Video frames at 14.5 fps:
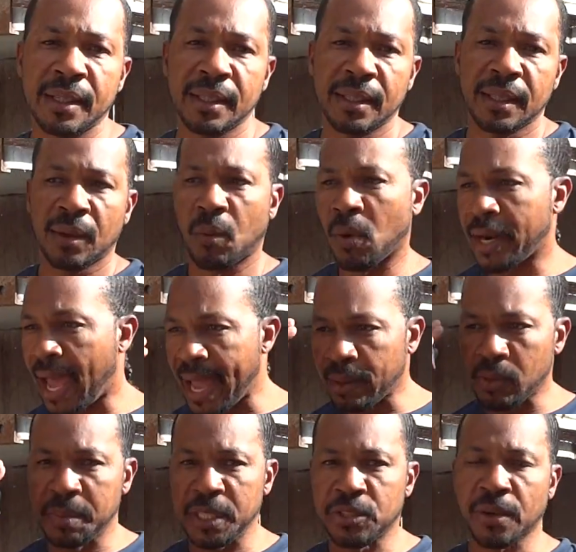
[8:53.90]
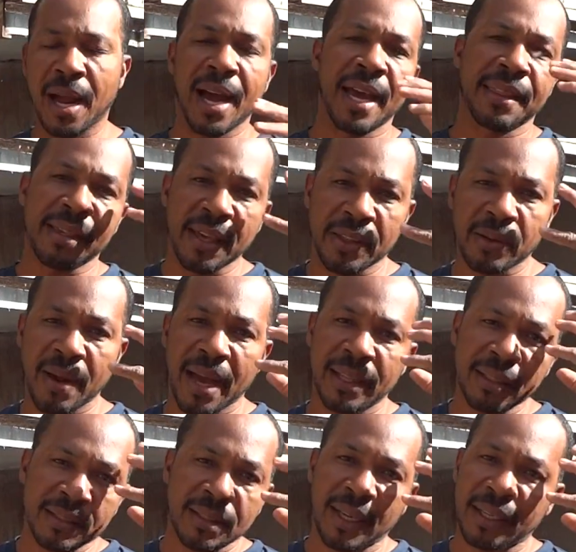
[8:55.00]
One eye will be dry, the other eye
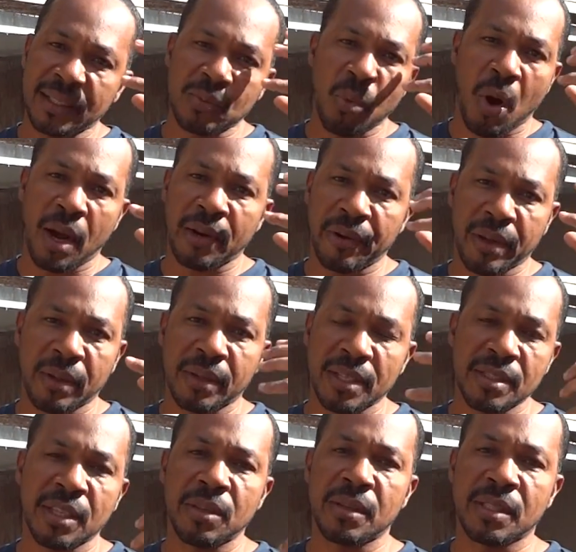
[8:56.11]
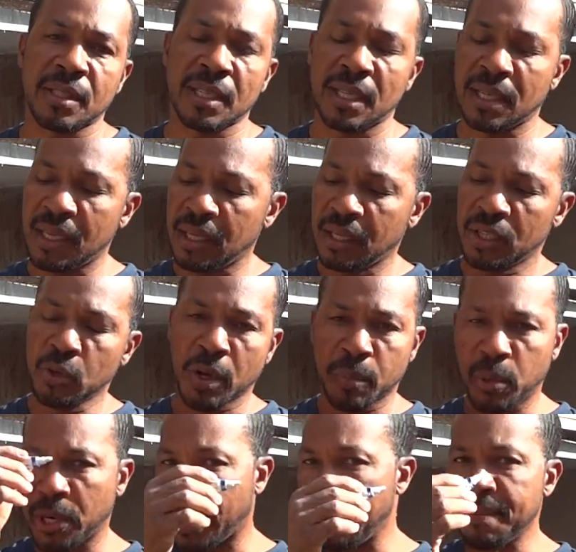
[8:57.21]
looks like it's watering continuously. You want to
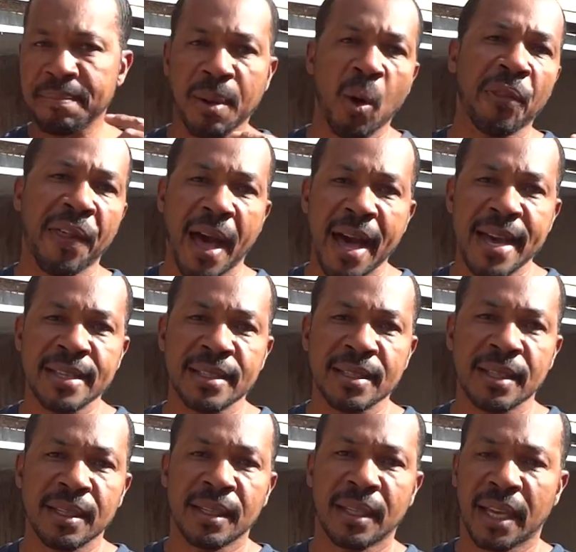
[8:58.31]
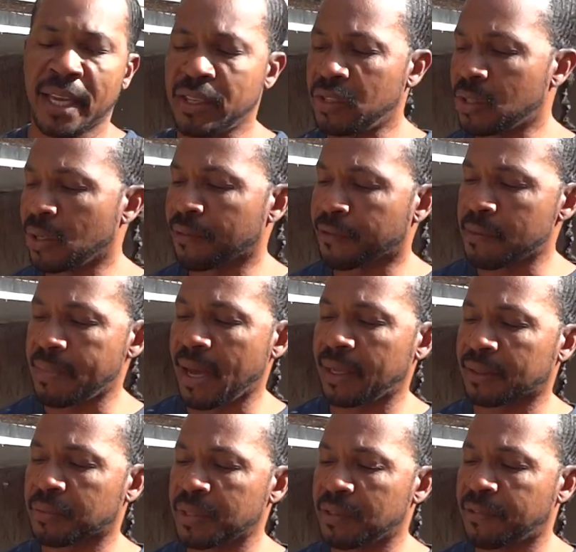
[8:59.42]
put it in both eyes, and you do it for
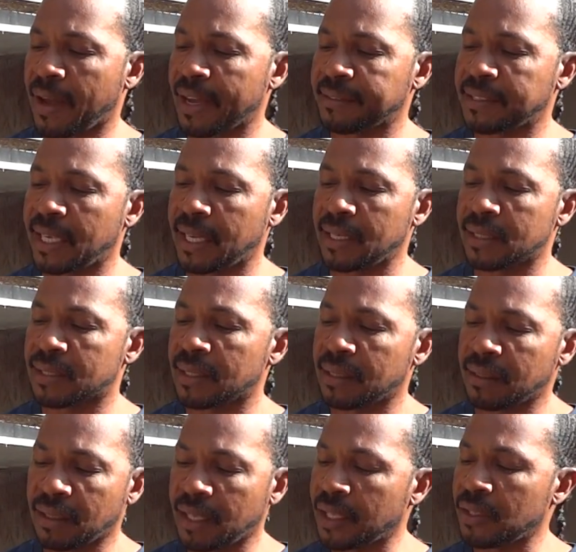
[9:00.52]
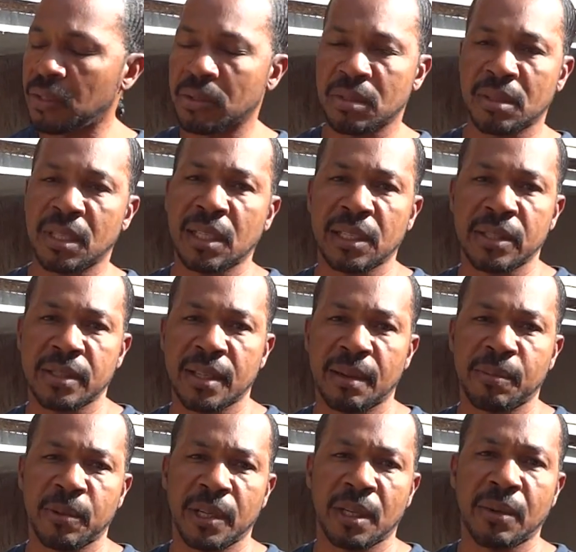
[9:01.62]
about 3 to 5 days, and it usually clears
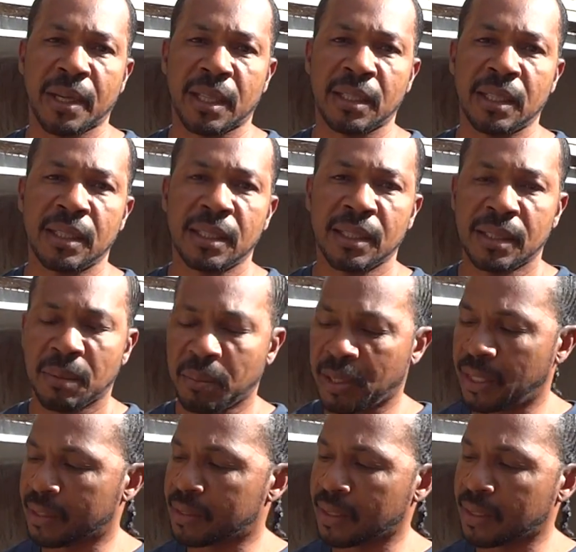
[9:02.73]
up pretty quickly. But